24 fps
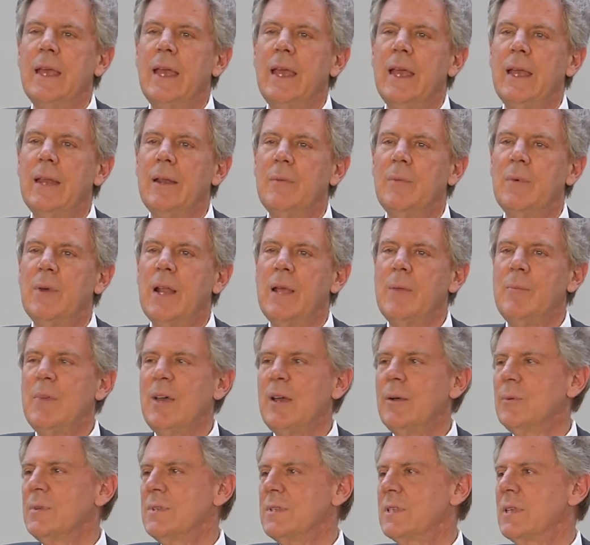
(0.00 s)
And when I
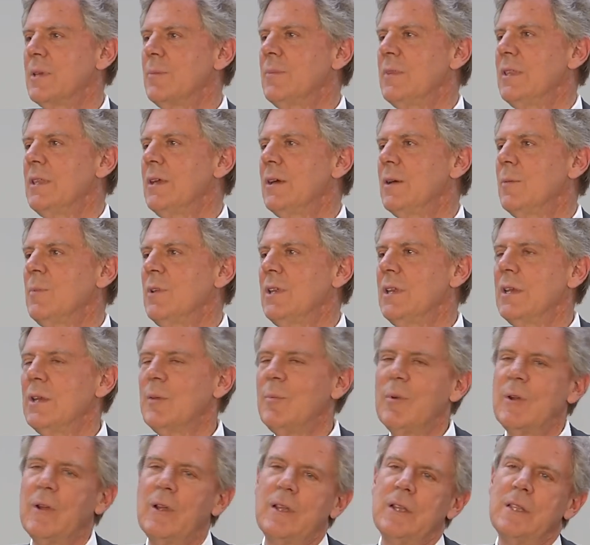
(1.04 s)
met with some of the Armenian
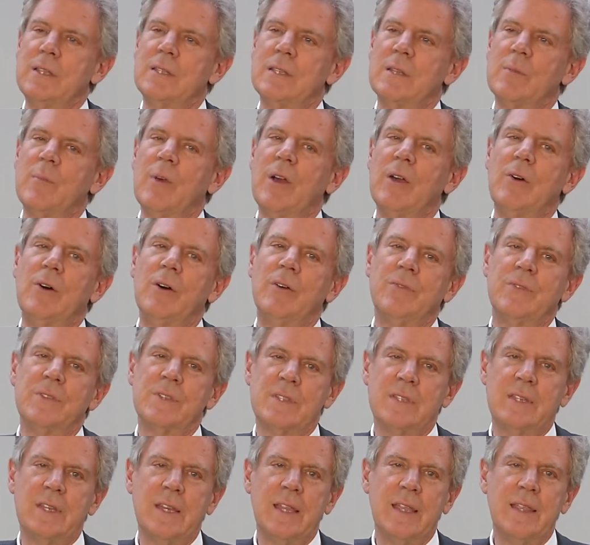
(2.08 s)
Americans in my
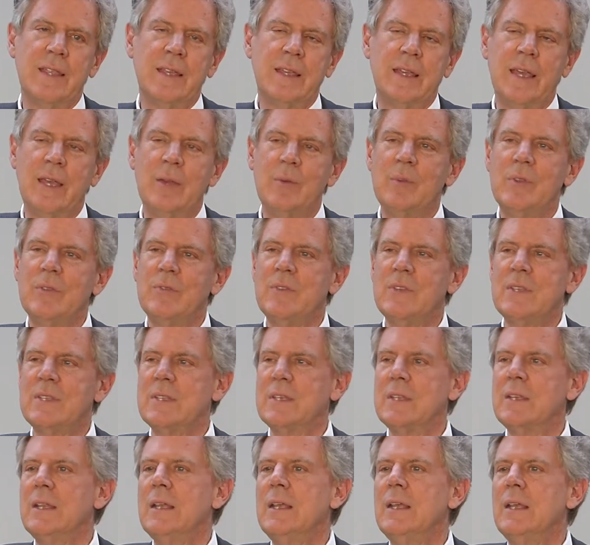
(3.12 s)
office today that came to
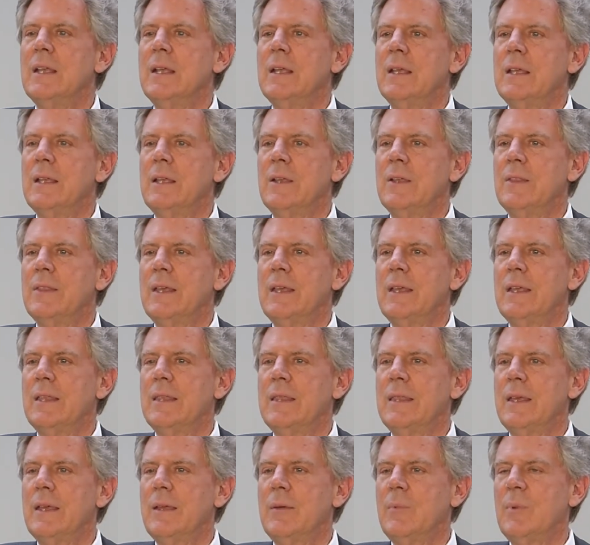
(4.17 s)
visit, you know, they,
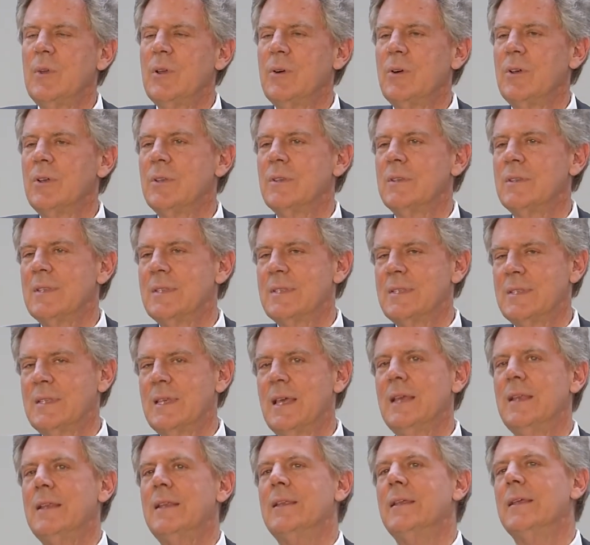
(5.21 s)
they, we all
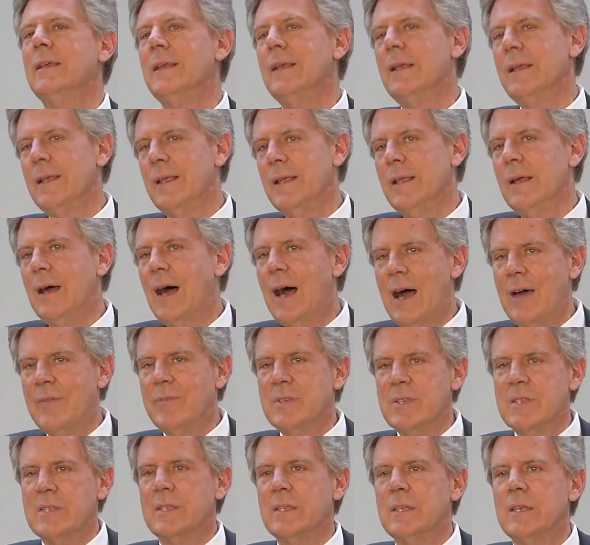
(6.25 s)
said
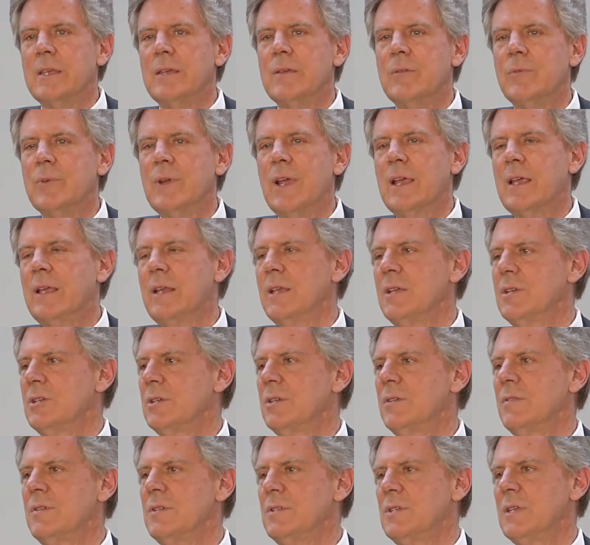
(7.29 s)
obviously,
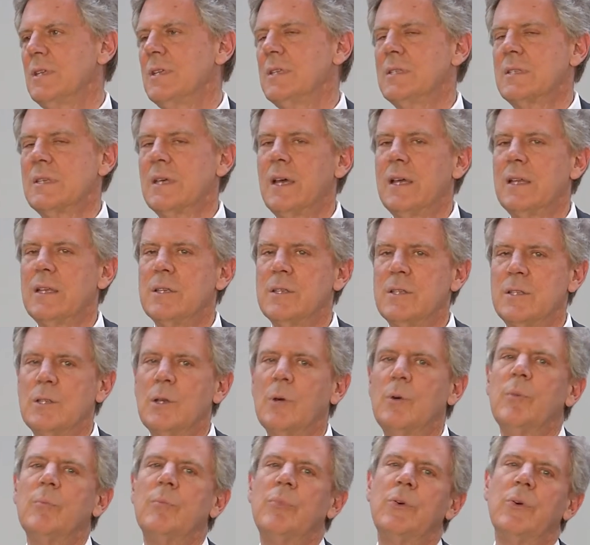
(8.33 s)
recognition of the genocide is
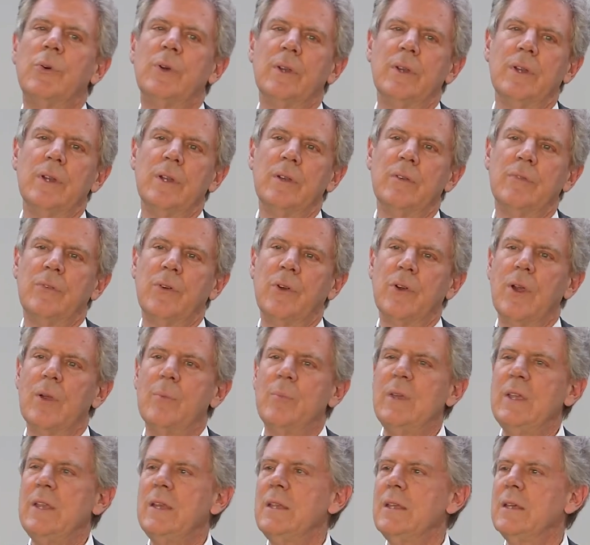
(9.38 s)
so important for
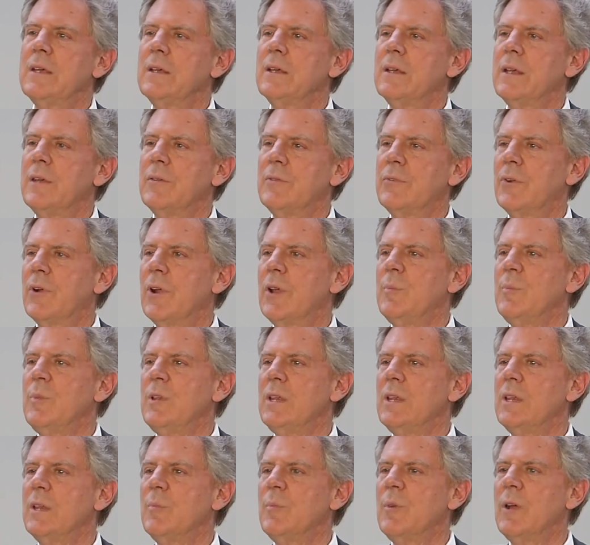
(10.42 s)
Armenia and for
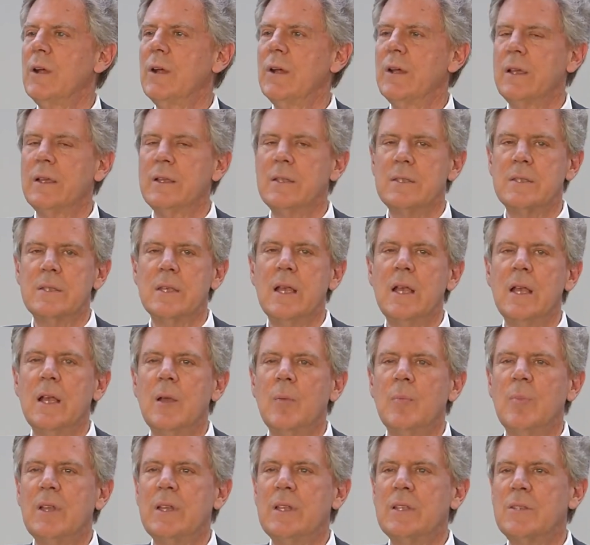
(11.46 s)
Armenian Americans,
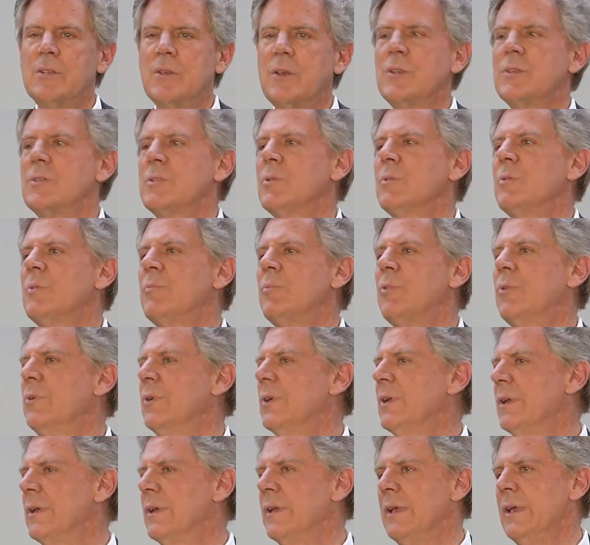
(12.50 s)
but it's also
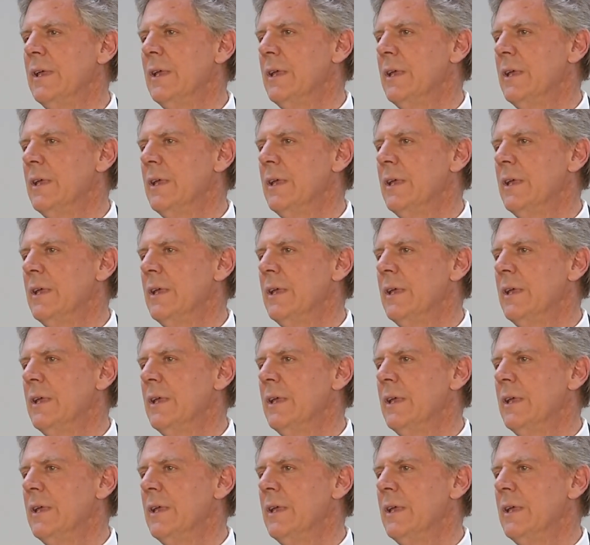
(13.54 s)
important